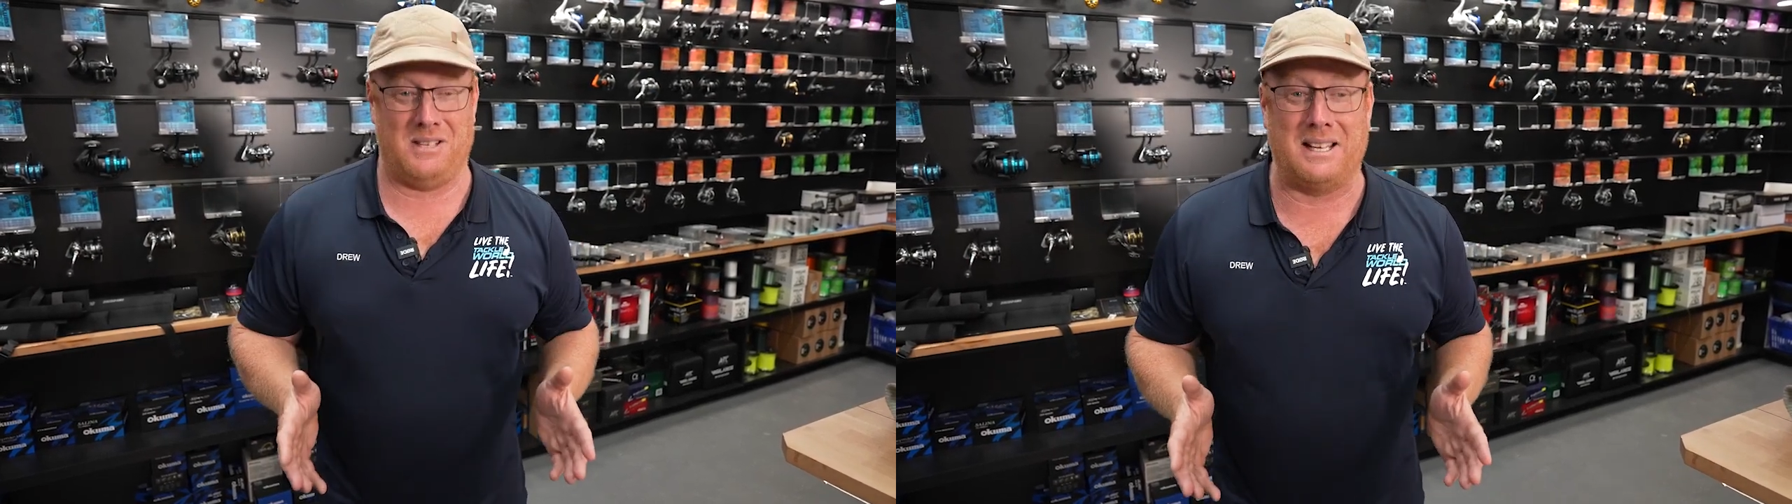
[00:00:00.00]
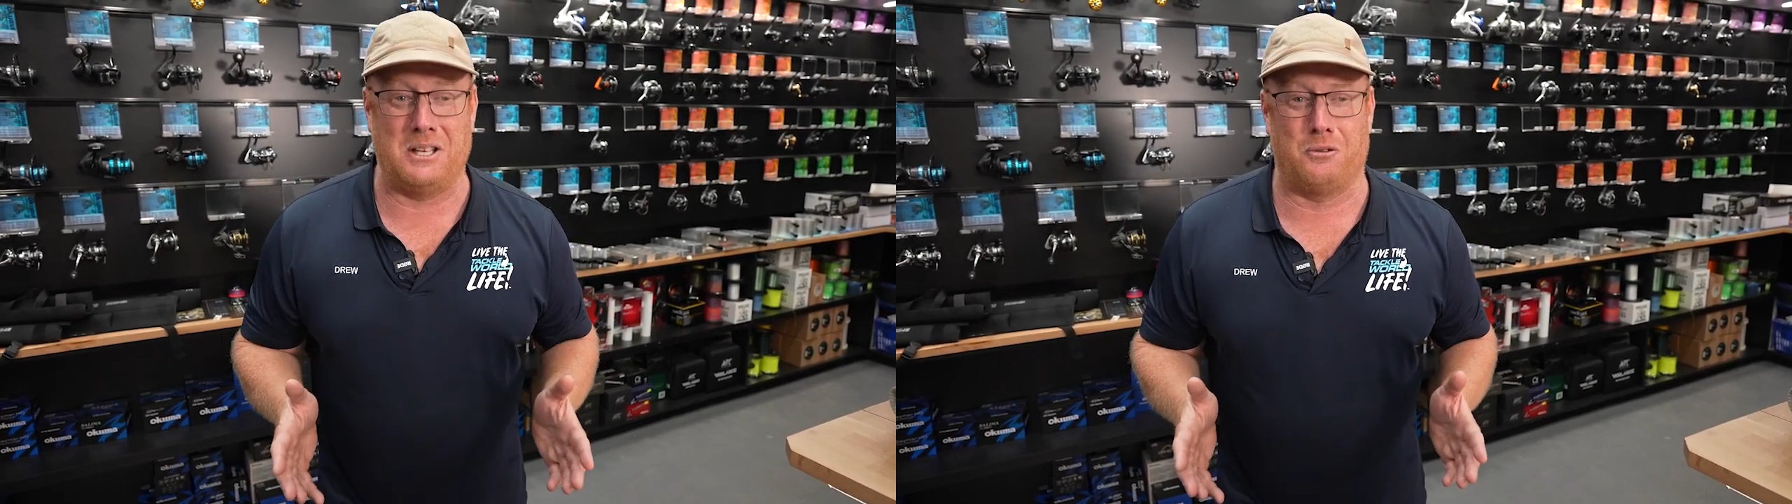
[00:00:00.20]

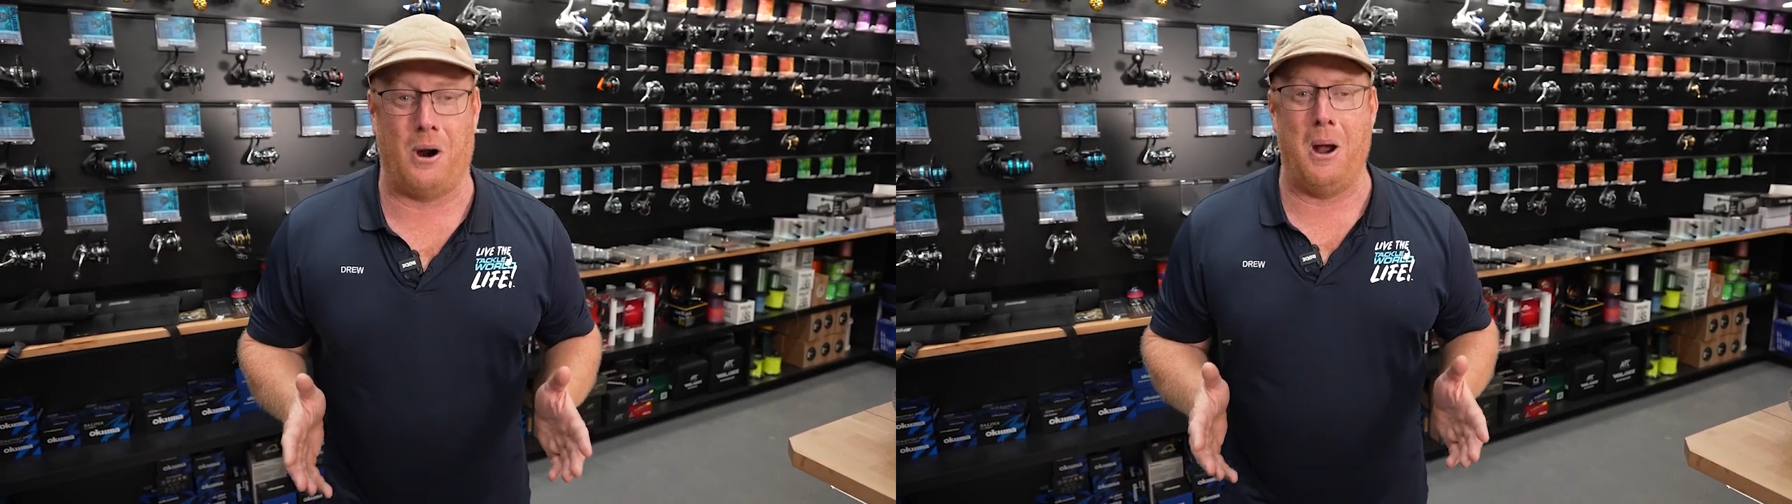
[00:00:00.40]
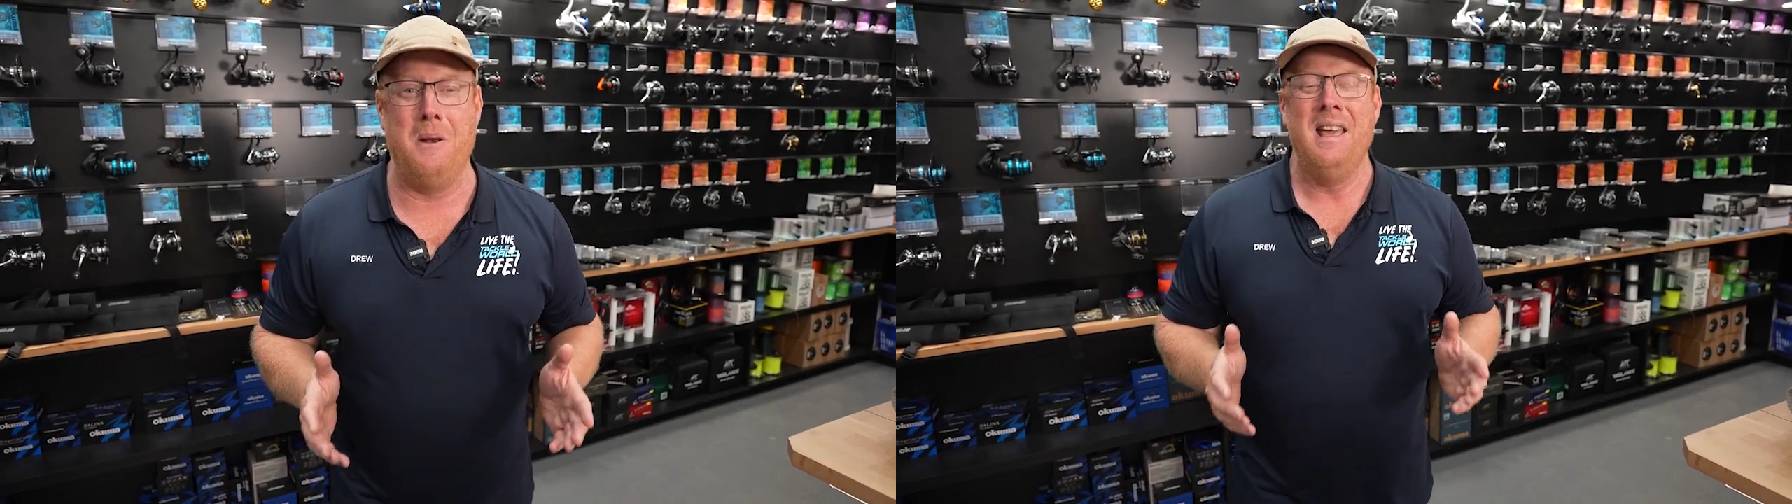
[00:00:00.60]
take the
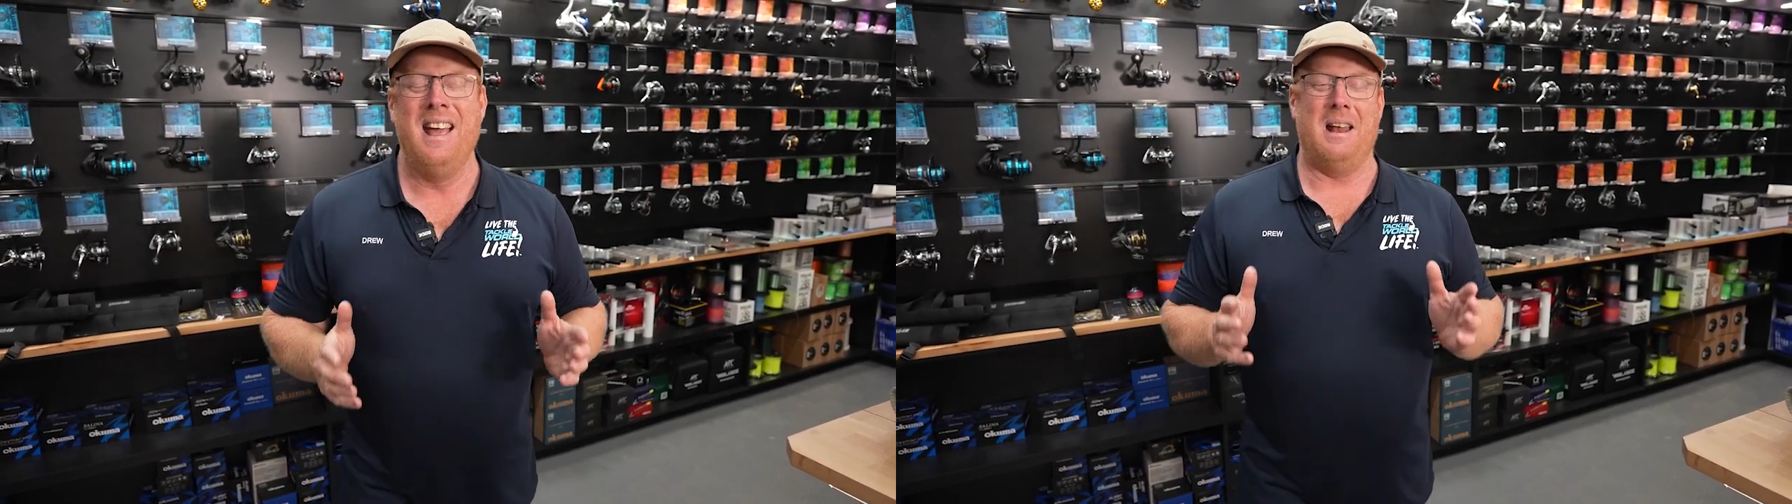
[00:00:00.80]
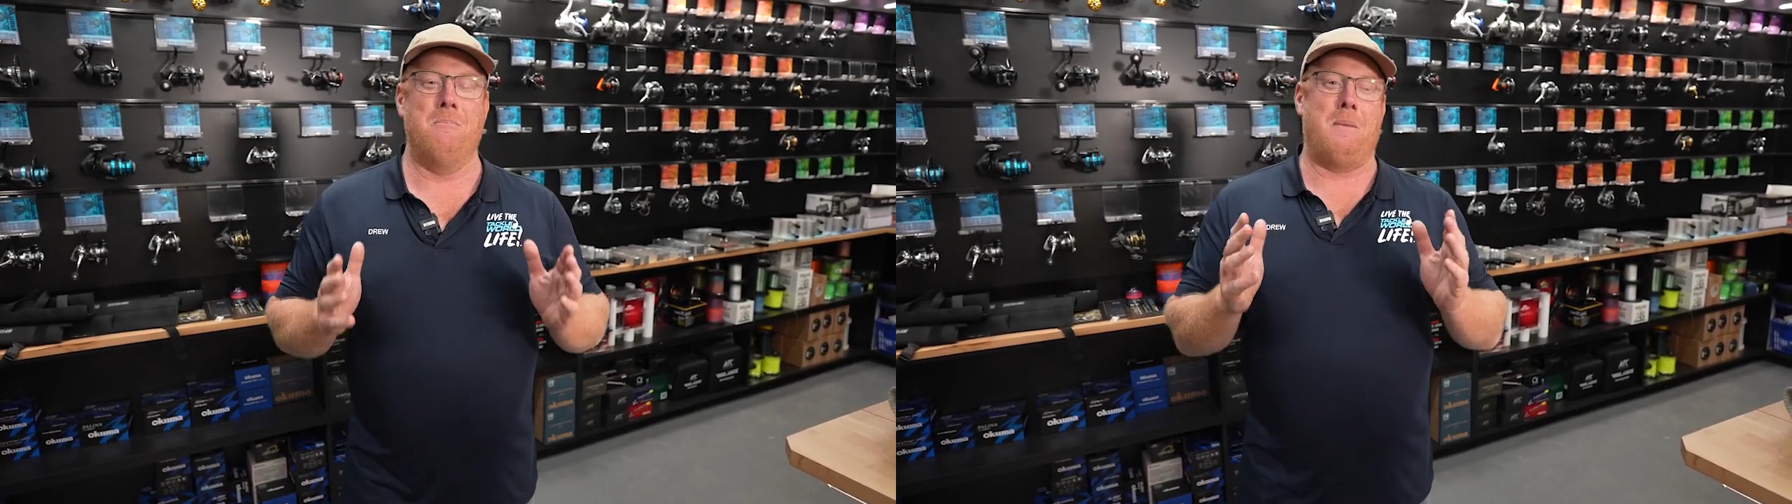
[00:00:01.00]
drone
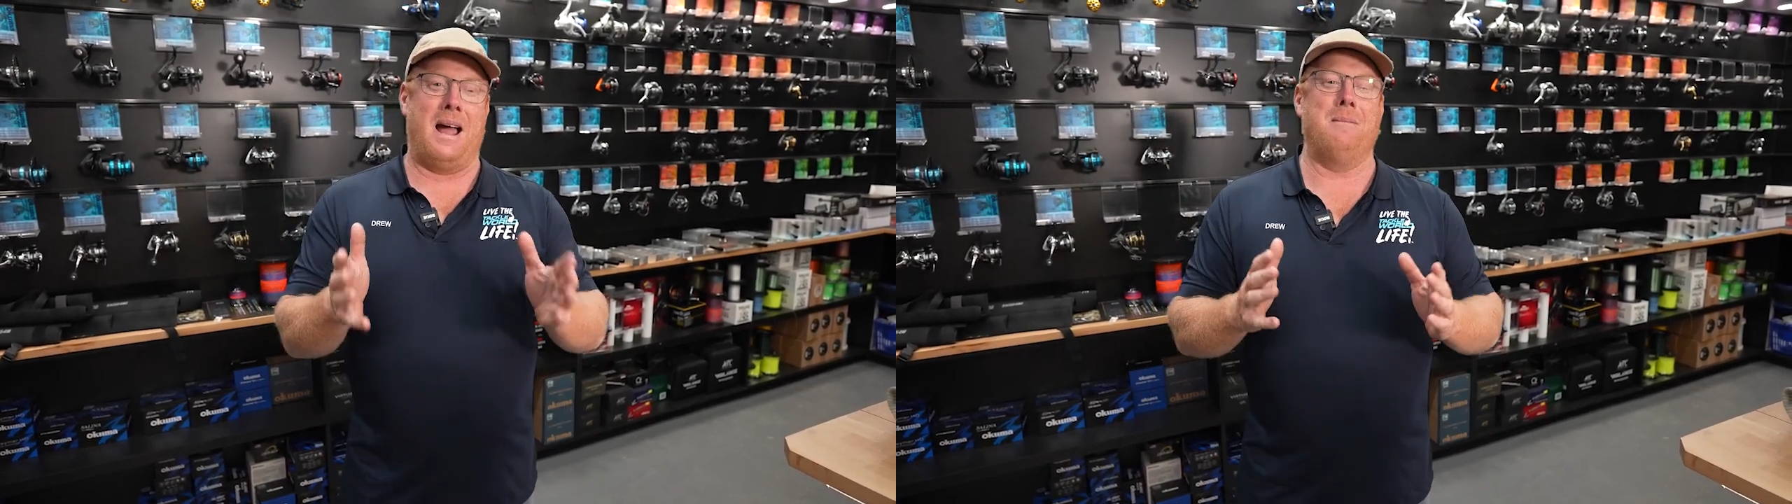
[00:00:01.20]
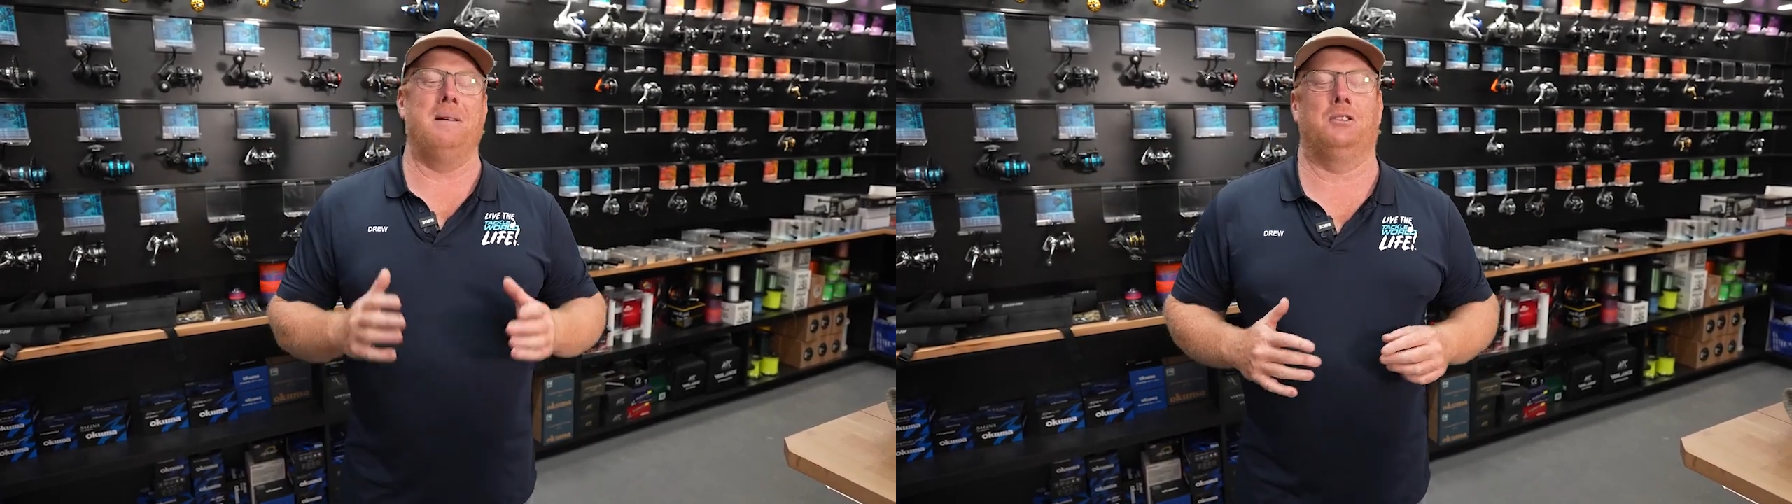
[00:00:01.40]
and
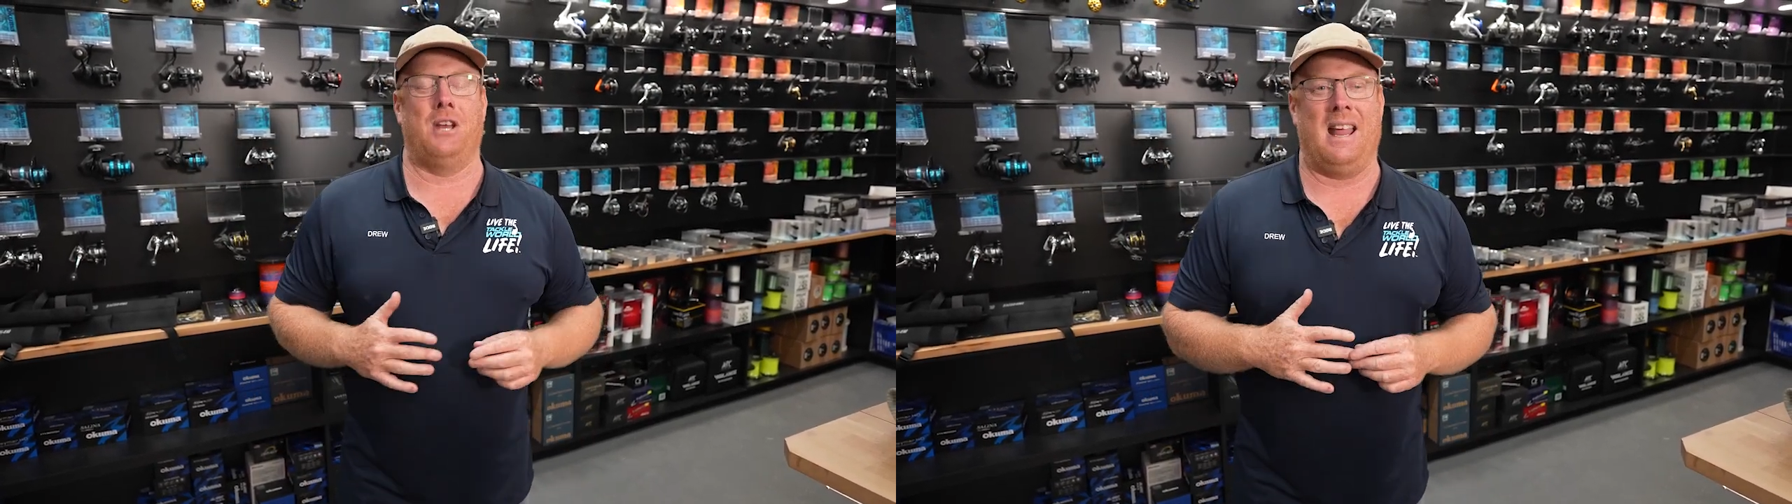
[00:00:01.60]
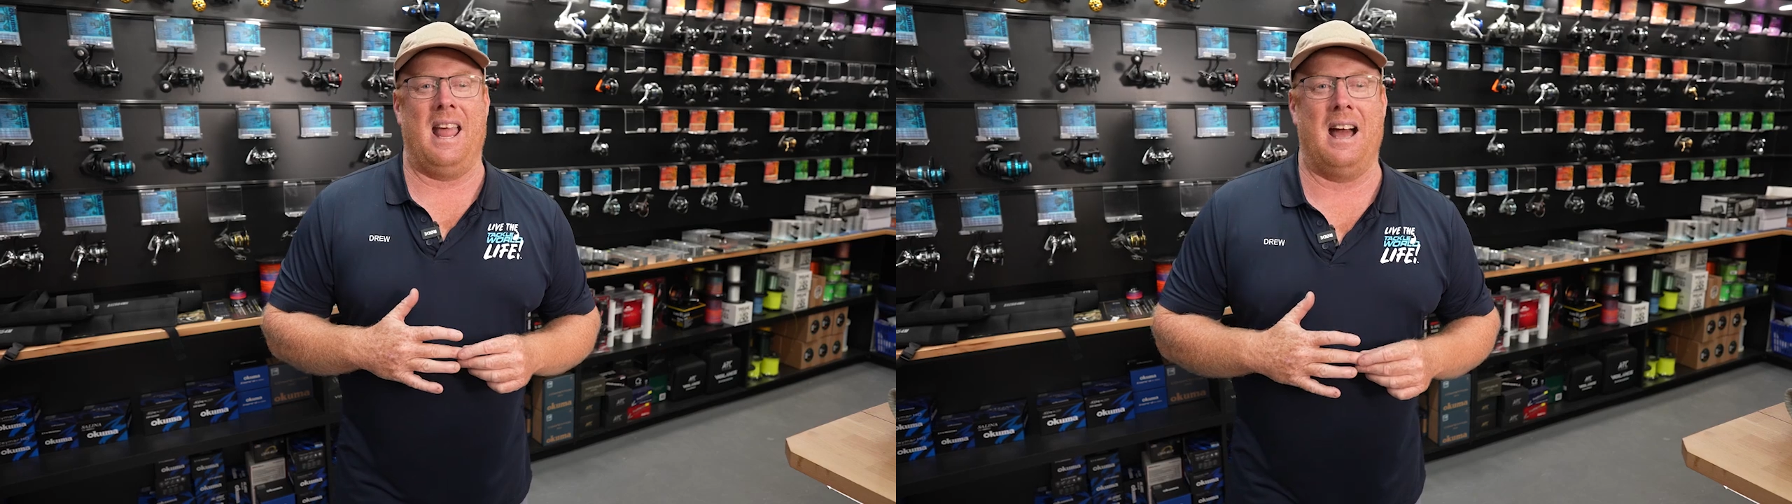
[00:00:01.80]
maybe check